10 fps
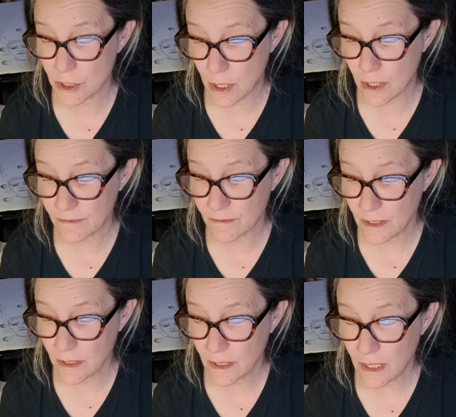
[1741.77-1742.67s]
starve.
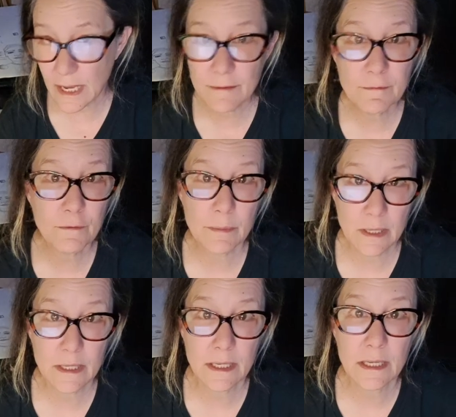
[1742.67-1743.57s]

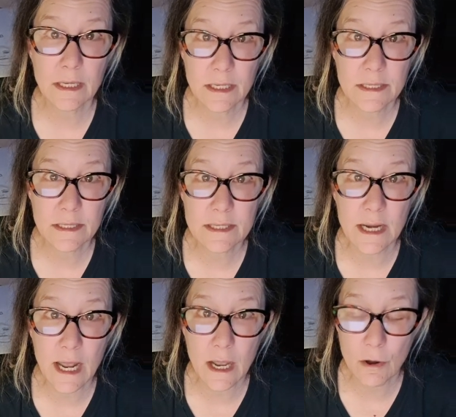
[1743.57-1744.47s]
Everybody eats
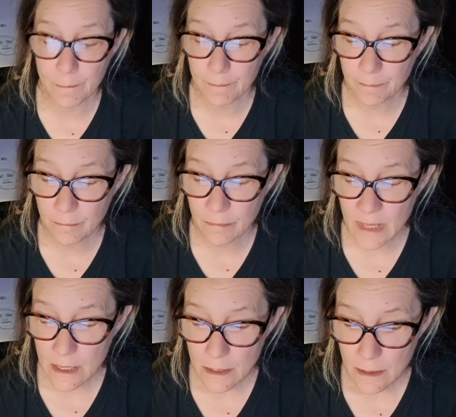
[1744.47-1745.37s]
now.
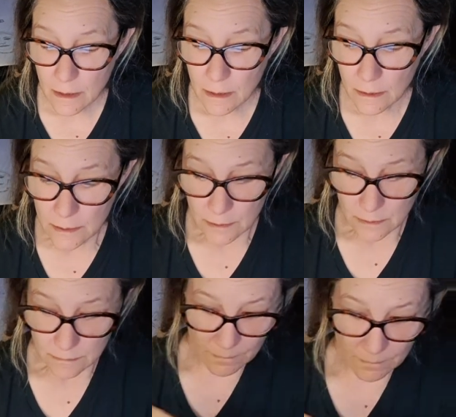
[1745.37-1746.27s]

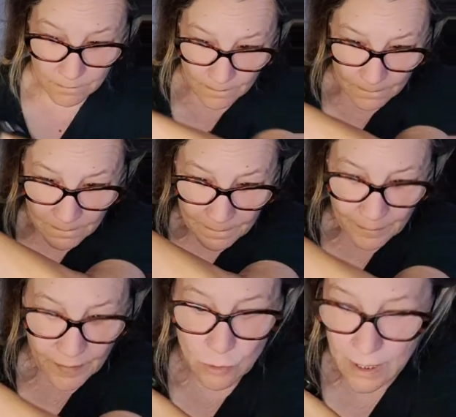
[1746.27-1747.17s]

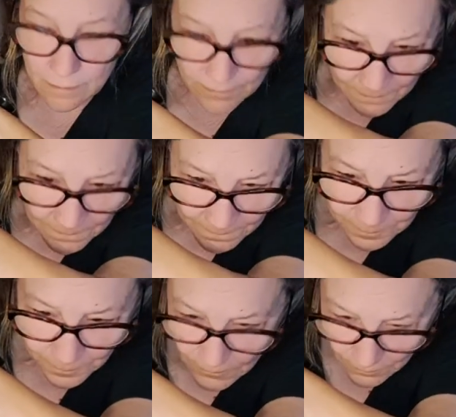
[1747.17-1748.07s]
Okay,
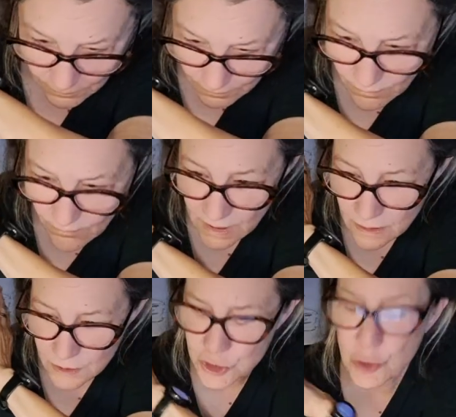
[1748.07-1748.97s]

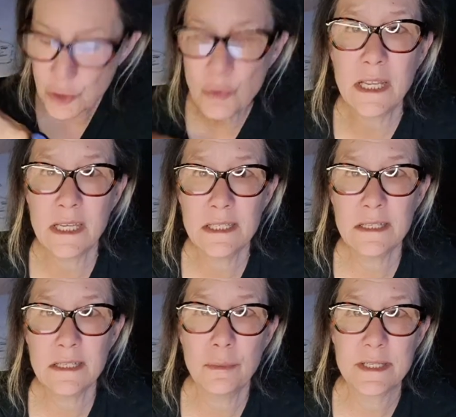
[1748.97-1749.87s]
so it
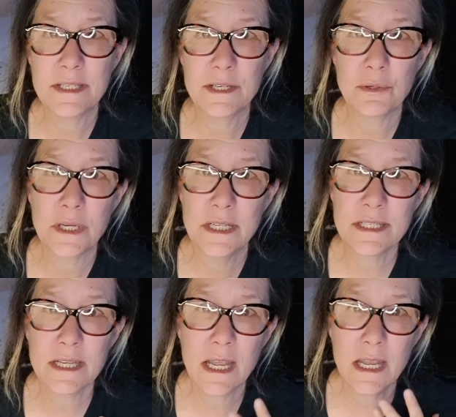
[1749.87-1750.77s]
gets a little bit
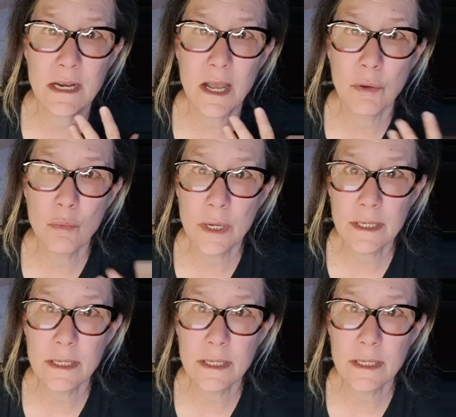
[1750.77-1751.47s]
serious, and I